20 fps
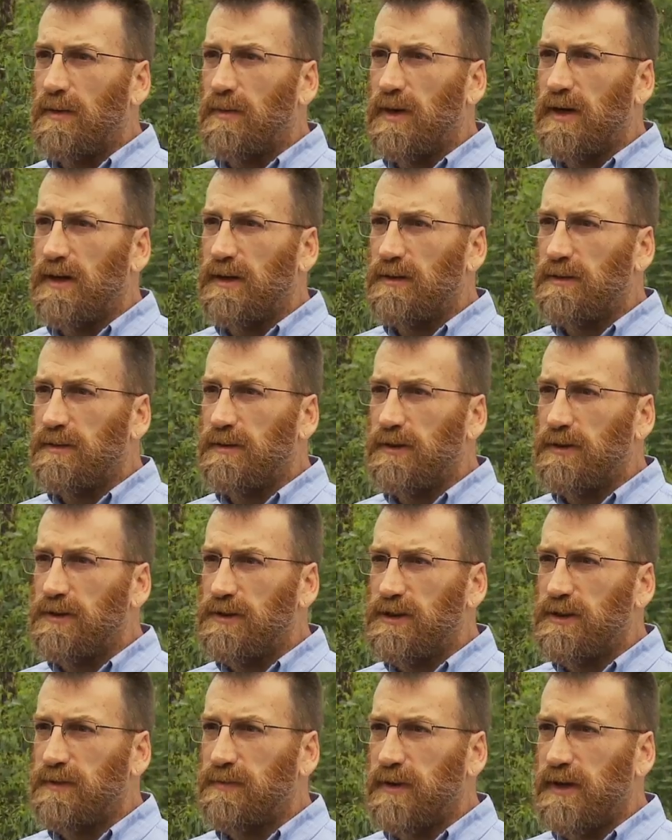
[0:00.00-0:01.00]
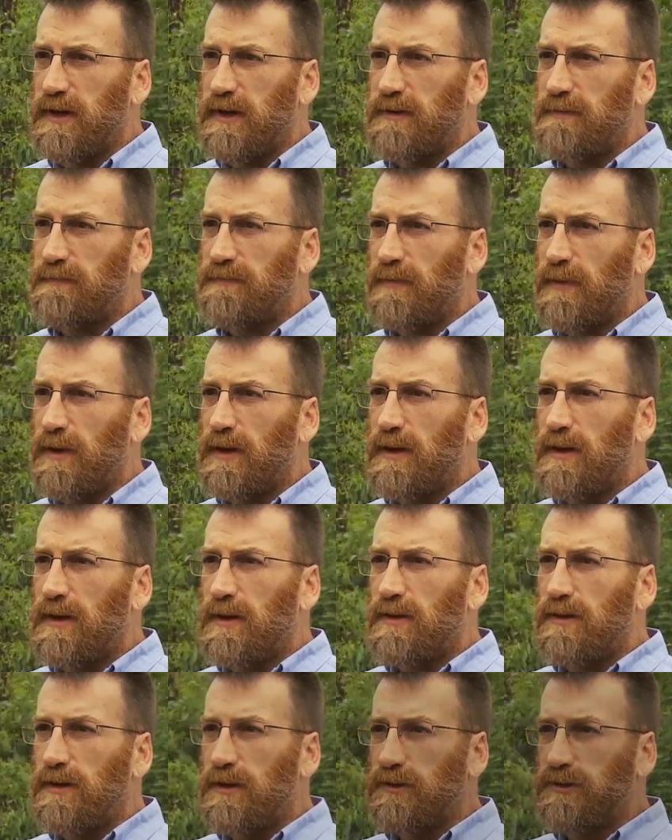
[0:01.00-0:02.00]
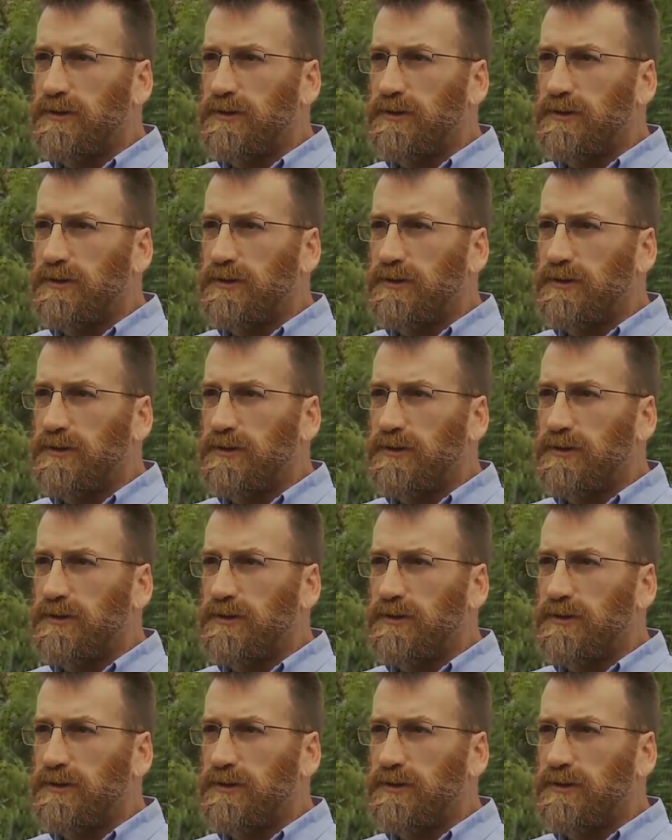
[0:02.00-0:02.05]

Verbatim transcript: what it used to be. The